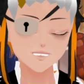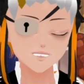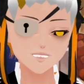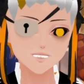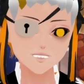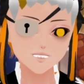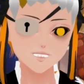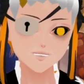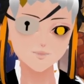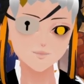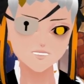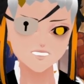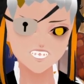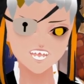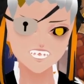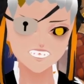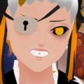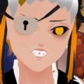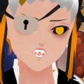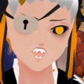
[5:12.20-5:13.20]
were
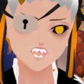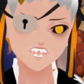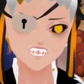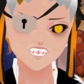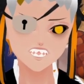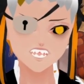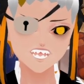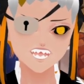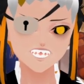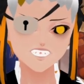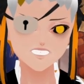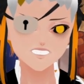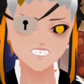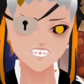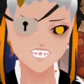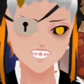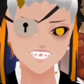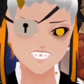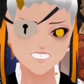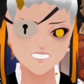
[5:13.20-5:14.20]
much lower than it
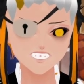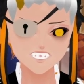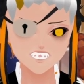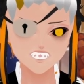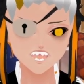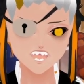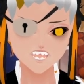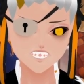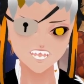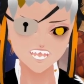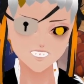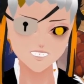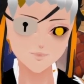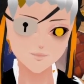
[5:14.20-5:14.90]
being Rogue.